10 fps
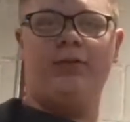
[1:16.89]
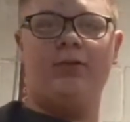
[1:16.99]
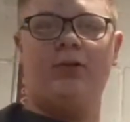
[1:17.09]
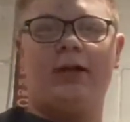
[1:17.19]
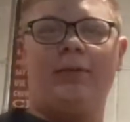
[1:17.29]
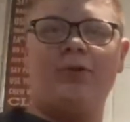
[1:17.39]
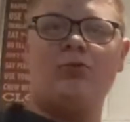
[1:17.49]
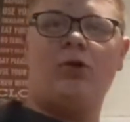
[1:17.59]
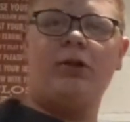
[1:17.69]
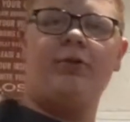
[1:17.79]
know how
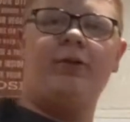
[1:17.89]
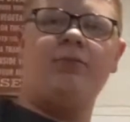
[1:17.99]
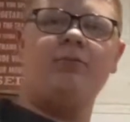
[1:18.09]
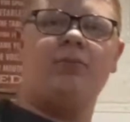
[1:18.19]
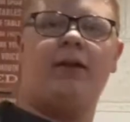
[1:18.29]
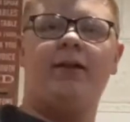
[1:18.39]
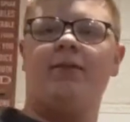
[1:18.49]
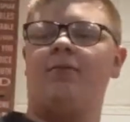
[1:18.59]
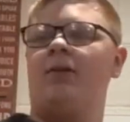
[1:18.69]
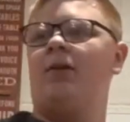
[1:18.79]
much water in.
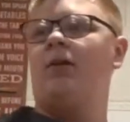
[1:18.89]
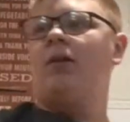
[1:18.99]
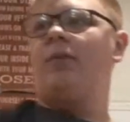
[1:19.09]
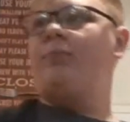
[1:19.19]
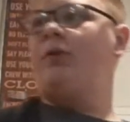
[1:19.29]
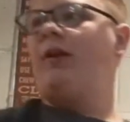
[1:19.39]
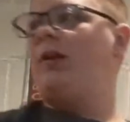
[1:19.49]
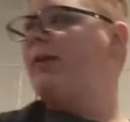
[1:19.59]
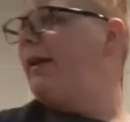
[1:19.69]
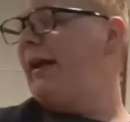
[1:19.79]
I put it
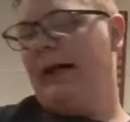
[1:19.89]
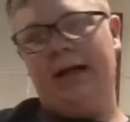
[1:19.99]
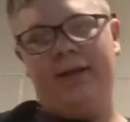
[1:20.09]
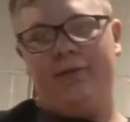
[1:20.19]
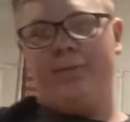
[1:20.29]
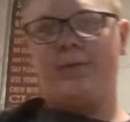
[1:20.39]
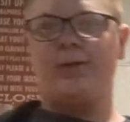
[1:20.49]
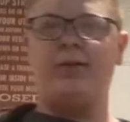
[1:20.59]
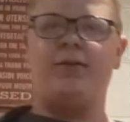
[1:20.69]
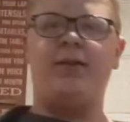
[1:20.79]
on high
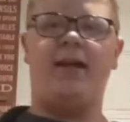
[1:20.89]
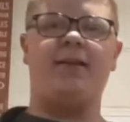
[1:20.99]
for 10